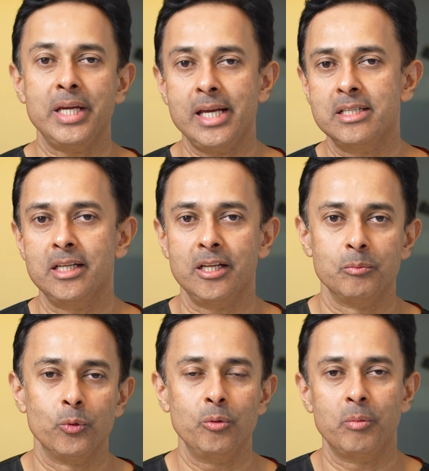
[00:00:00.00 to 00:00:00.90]
easily
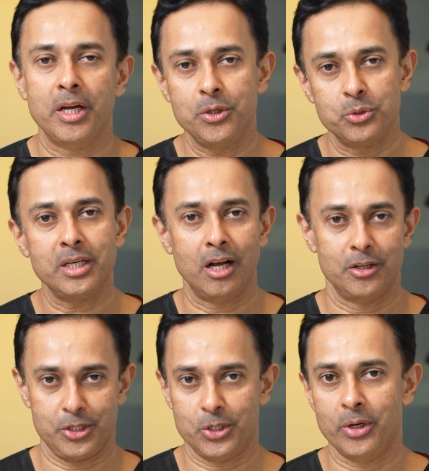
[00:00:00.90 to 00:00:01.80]
removed by using
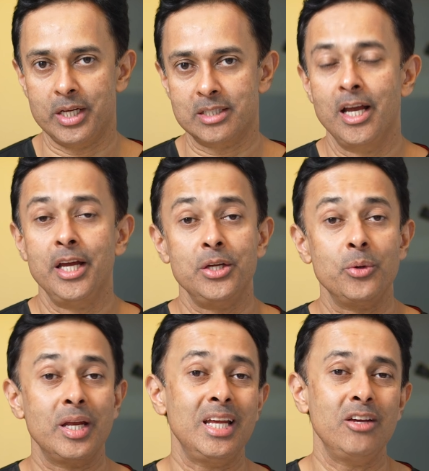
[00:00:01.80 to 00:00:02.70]
ultrasonics. You
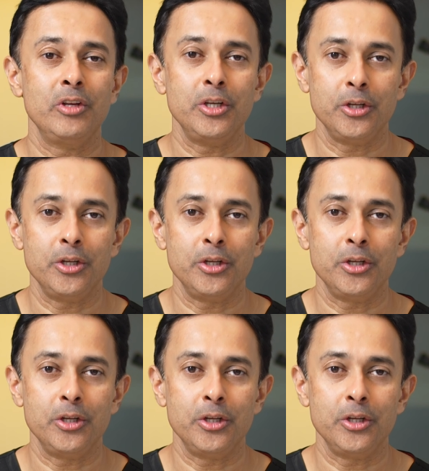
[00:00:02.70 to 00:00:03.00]
can even